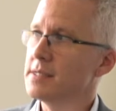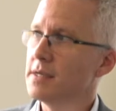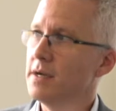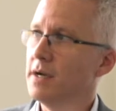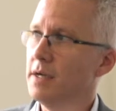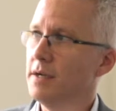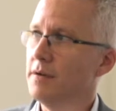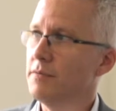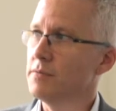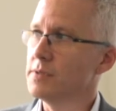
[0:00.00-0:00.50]

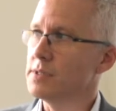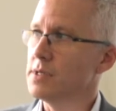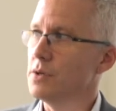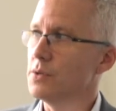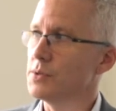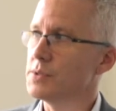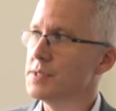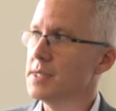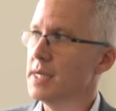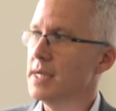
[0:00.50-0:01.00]
kind of
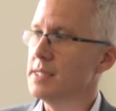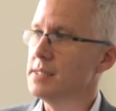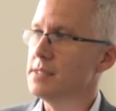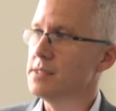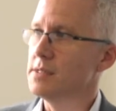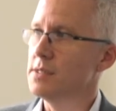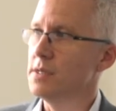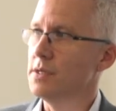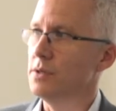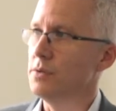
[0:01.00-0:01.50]
results
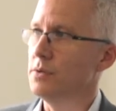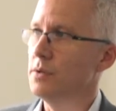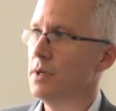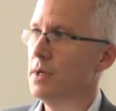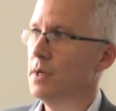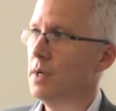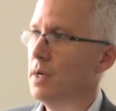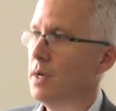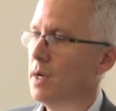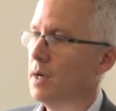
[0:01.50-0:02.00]
into
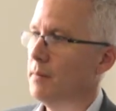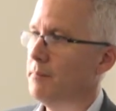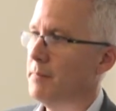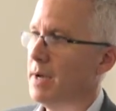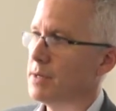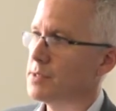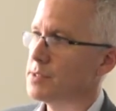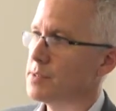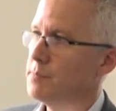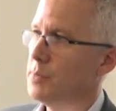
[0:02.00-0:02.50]

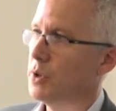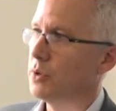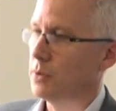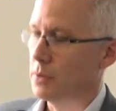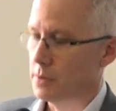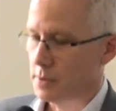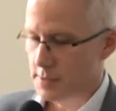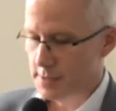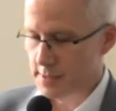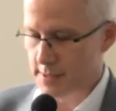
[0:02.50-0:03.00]
mouse
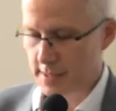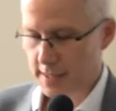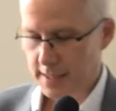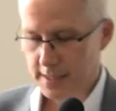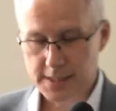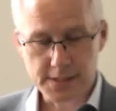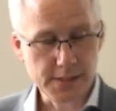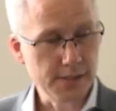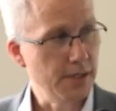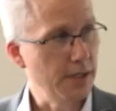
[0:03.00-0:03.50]
models
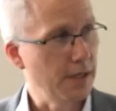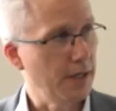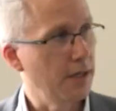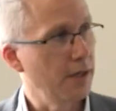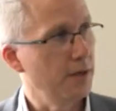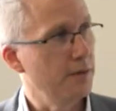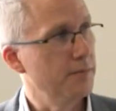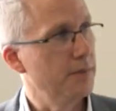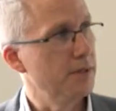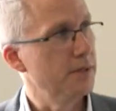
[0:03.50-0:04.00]
and into
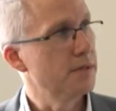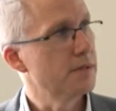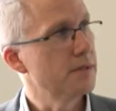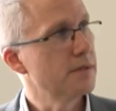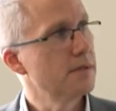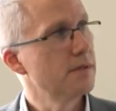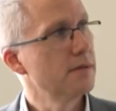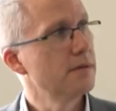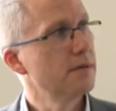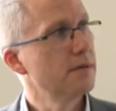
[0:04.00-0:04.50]
humans.